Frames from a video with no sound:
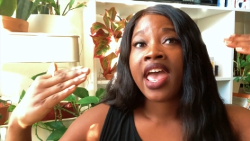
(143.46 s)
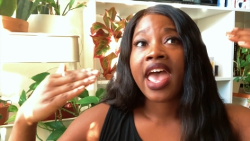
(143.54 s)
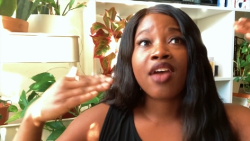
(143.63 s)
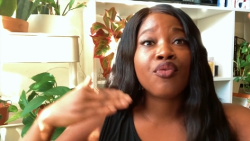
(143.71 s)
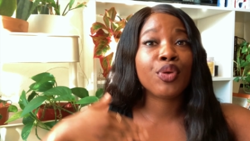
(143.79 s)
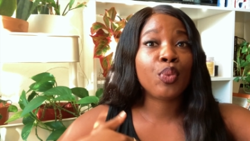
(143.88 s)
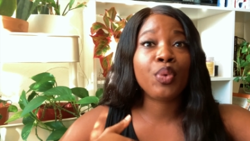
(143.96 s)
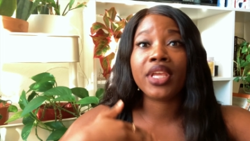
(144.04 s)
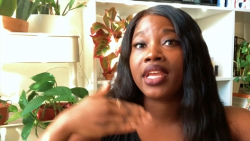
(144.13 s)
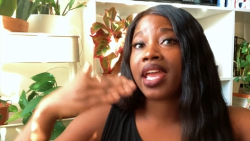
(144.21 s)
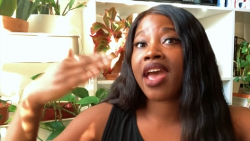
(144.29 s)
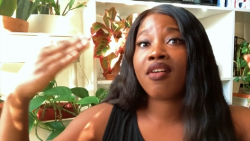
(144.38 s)
every
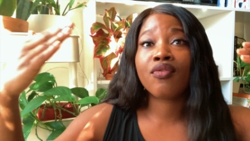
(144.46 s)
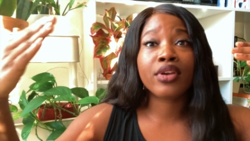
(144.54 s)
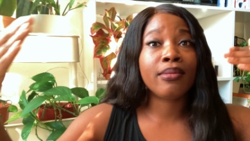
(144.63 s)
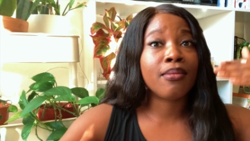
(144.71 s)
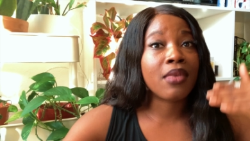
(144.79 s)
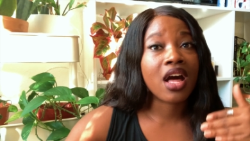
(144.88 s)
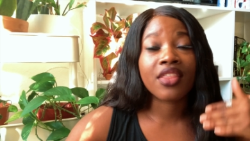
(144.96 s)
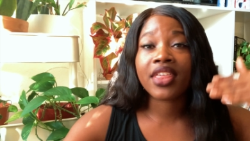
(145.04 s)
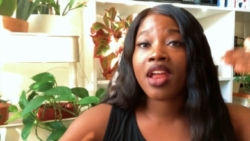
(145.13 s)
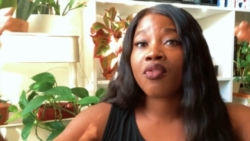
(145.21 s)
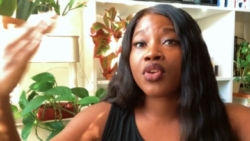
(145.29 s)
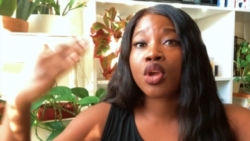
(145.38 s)
week, every month,
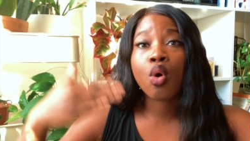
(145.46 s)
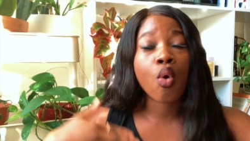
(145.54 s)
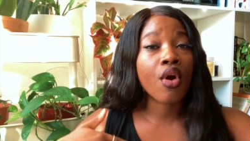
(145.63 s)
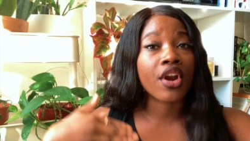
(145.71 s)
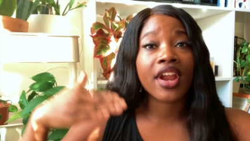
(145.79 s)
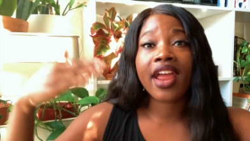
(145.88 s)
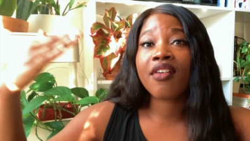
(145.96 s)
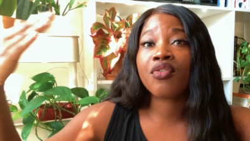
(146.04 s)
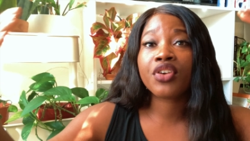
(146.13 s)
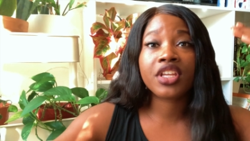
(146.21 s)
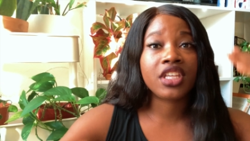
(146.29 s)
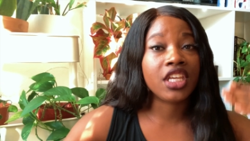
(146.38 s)
every quarter,
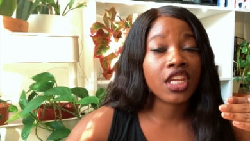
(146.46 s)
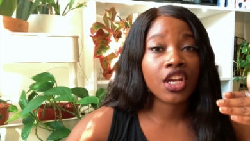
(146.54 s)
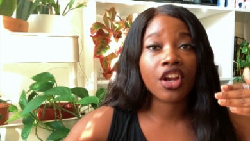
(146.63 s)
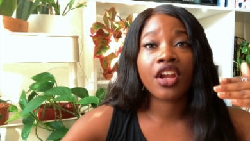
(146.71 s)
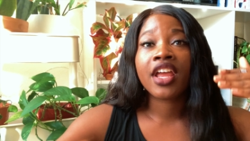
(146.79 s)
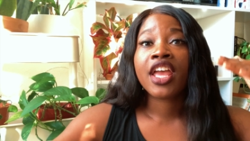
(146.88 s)
every year,